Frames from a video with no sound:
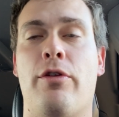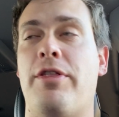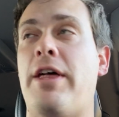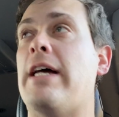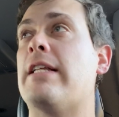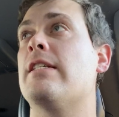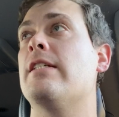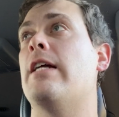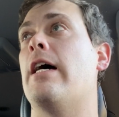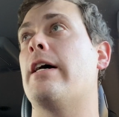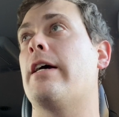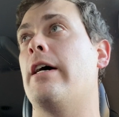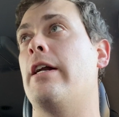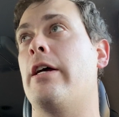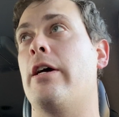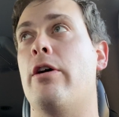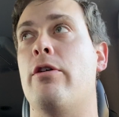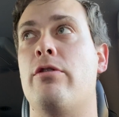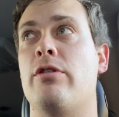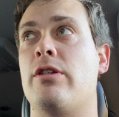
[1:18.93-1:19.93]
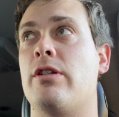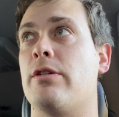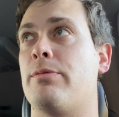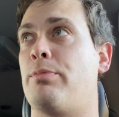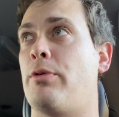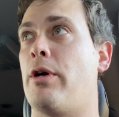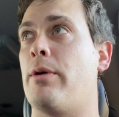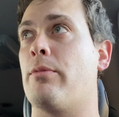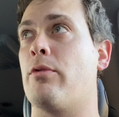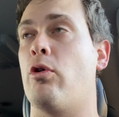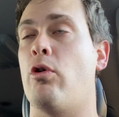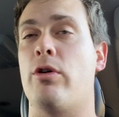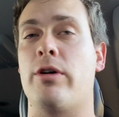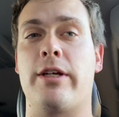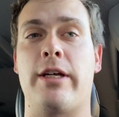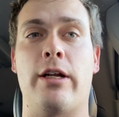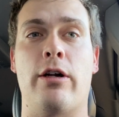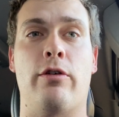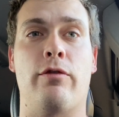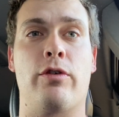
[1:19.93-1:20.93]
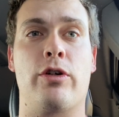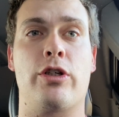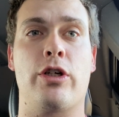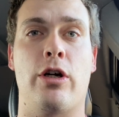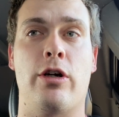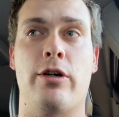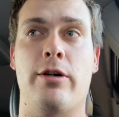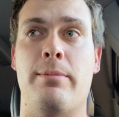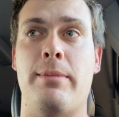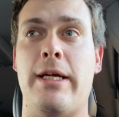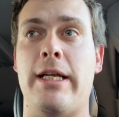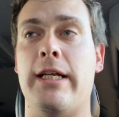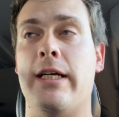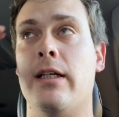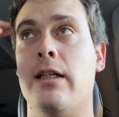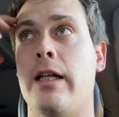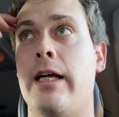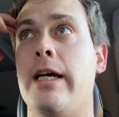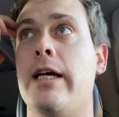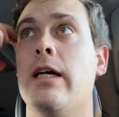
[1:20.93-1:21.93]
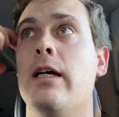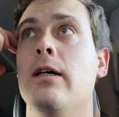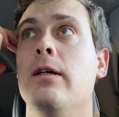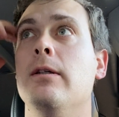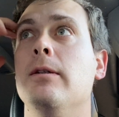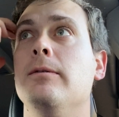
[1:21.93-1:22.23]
That's not going to go to the Supreme Court and get overturned immediately.